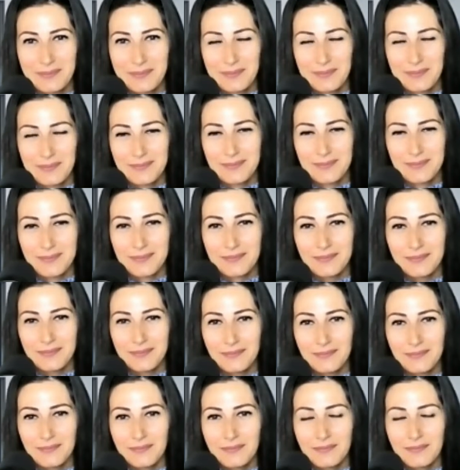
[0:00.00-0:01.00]

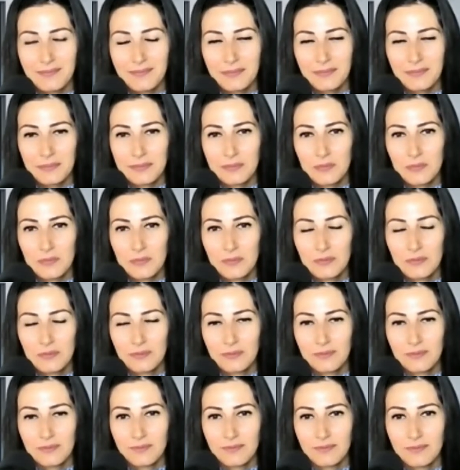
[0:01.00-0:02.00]

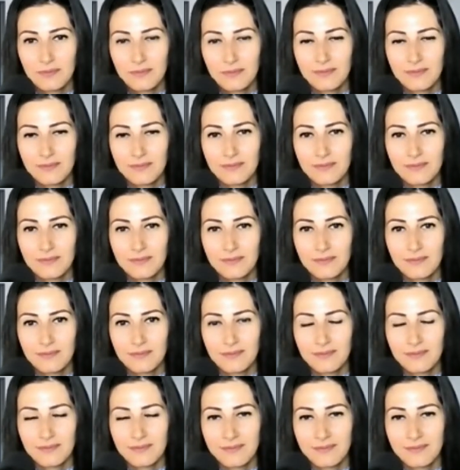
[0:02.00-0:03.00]

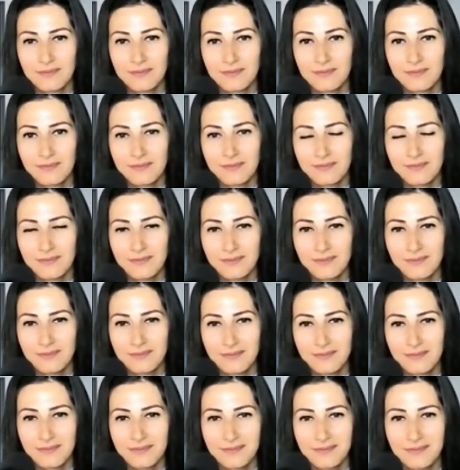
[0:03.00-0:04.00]

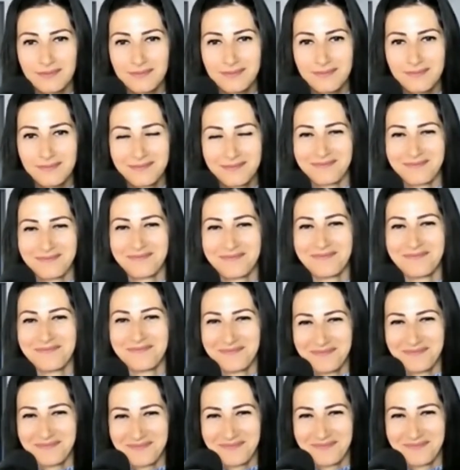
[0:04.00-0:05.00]

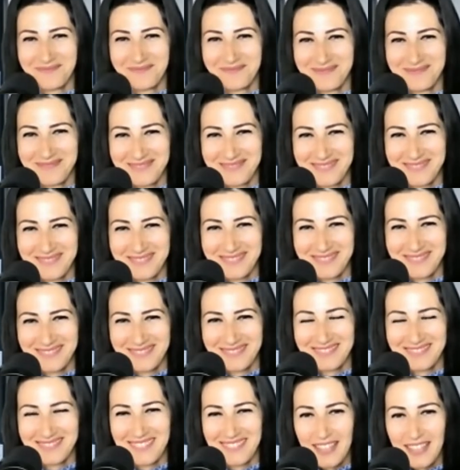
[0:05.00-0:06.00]

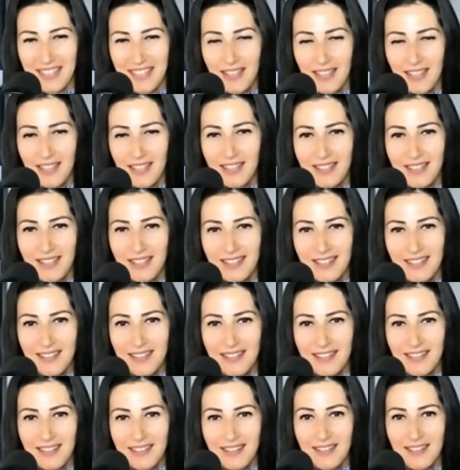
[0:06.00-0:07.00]

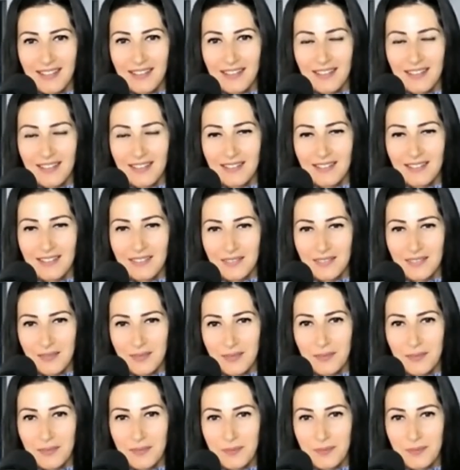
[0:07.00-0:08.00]
[no speech]